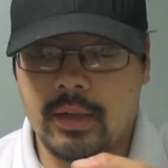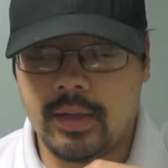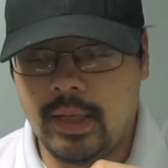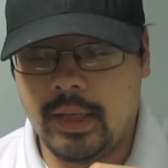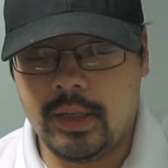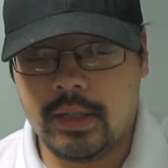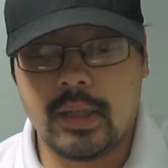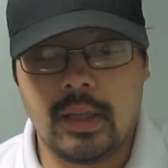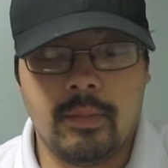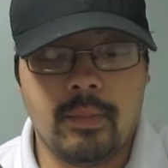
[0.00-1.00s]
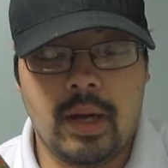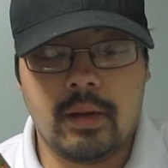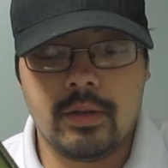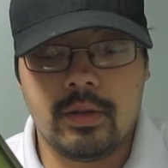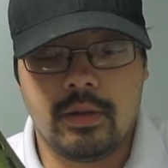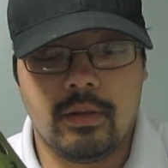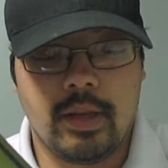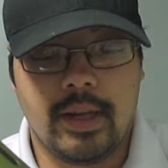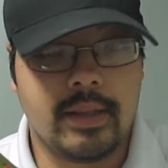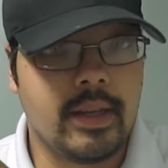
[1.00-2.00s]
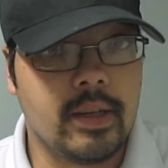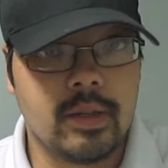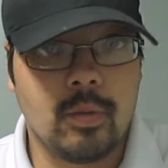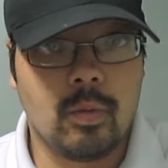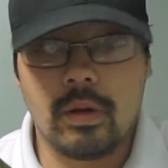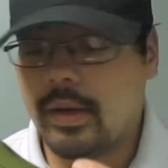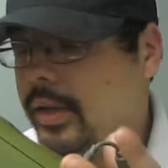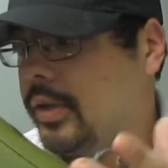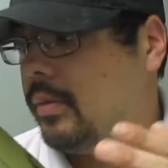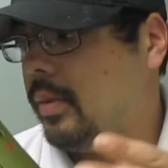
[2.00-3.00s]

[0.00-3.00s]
the slim models like the Gears of War edition,